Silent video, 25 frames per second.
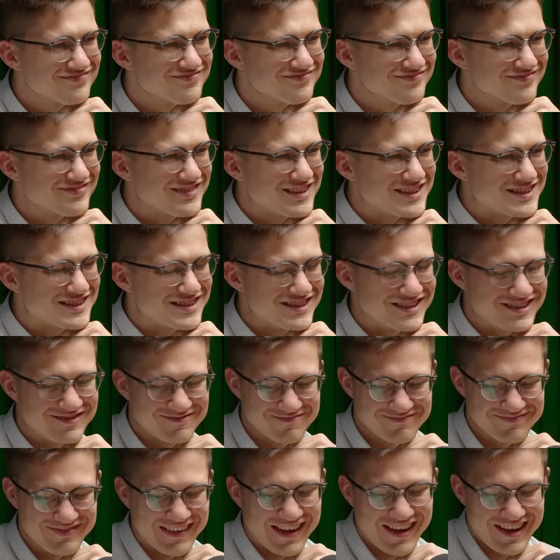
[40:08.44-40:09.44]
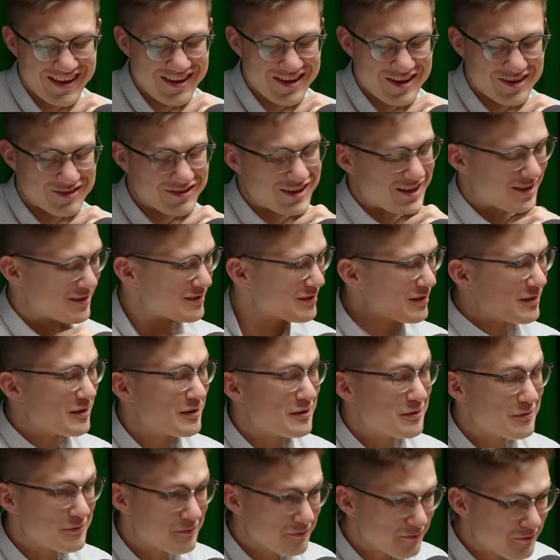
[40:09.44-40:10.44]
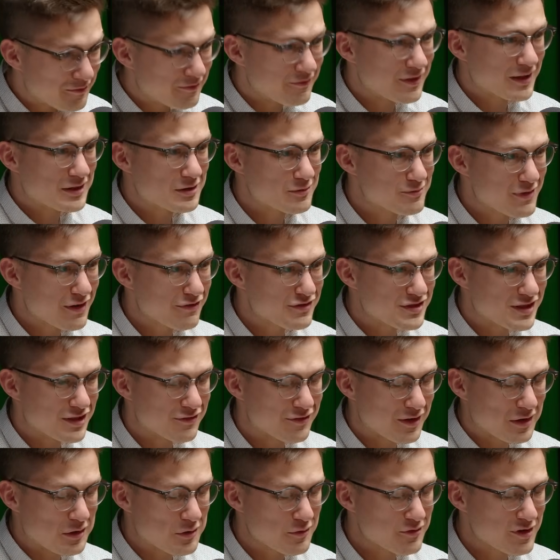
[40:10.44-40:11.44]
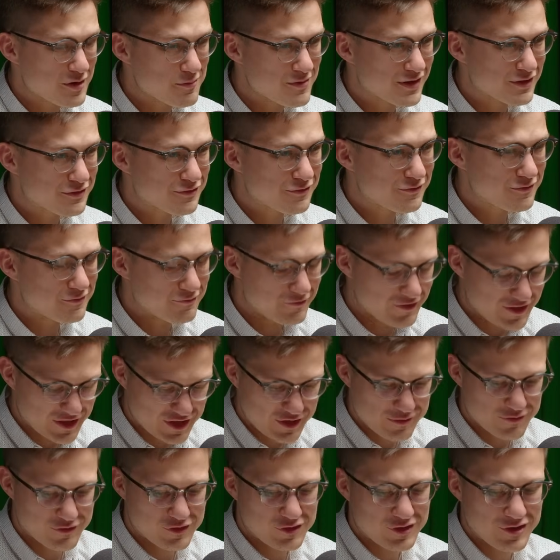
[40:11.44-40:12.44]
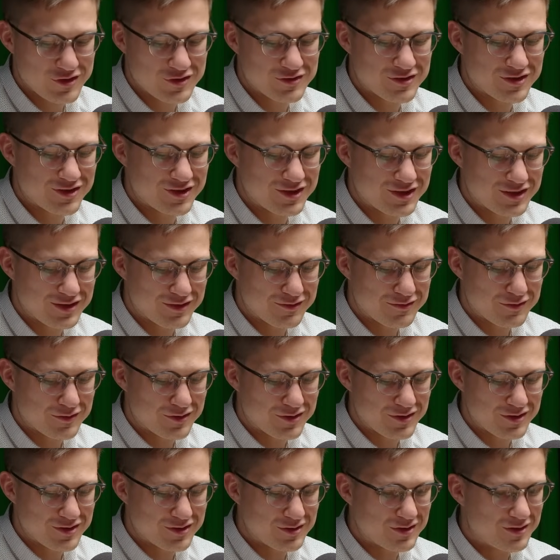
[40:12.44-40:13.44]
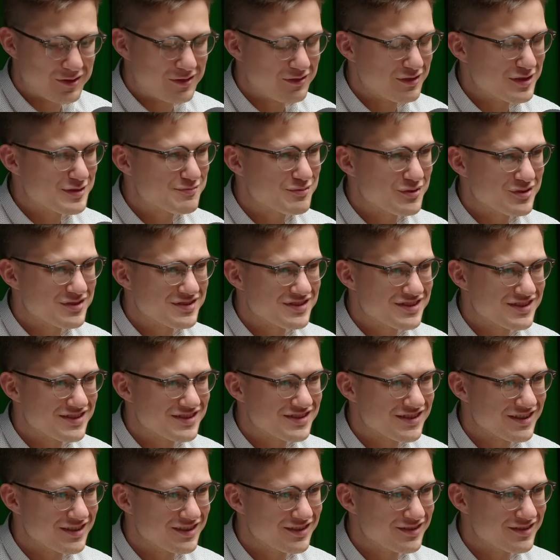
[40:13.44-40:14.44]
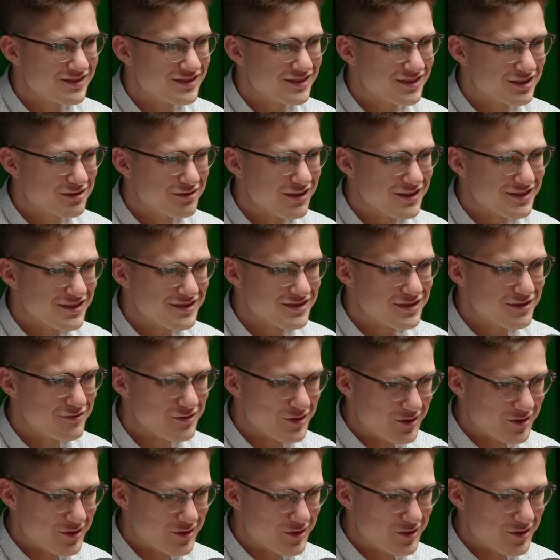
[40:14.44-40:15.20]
That's it. All right, Viktor Mravčík, thank you very much for your responses and a great interview.